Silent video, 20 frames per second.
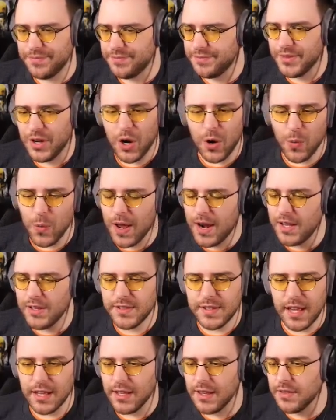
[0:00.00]
Already
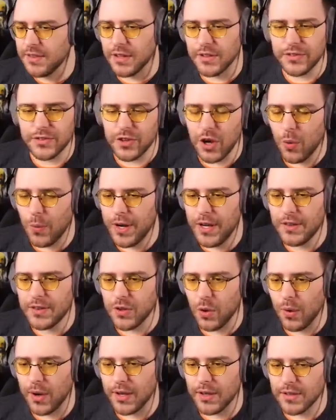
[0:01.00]
selling the doughy
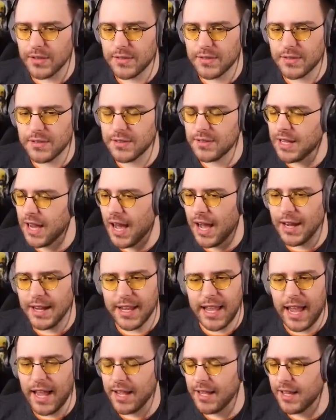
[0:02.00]
doinks.
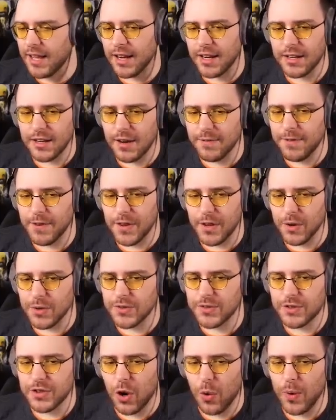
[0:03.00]
Can't get enough of those
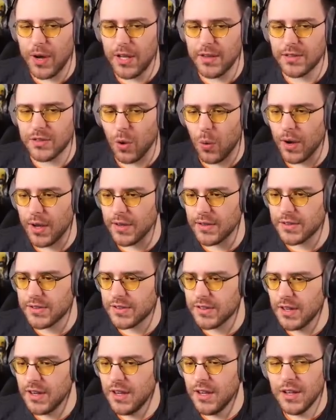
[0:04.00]
doughy
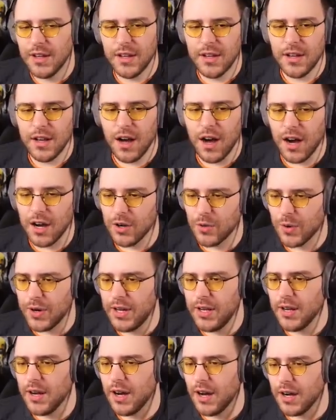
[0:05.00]
doinks.
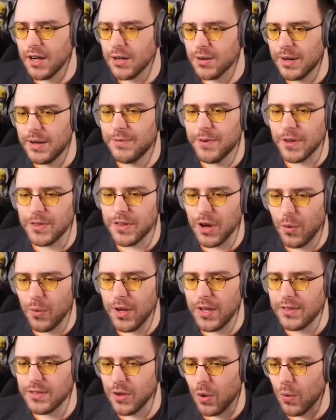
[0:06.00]
Hungry for
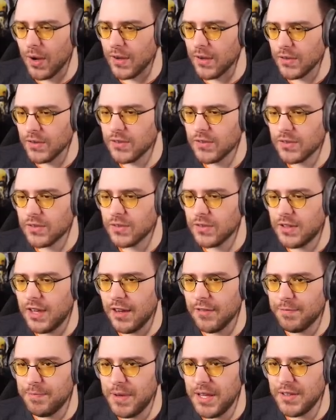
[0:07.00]
doughy doinks.
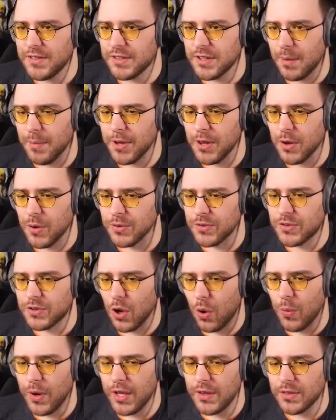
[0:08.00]
Give me some of those
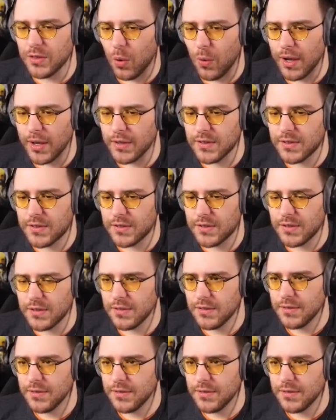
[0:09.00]
doughy doinks.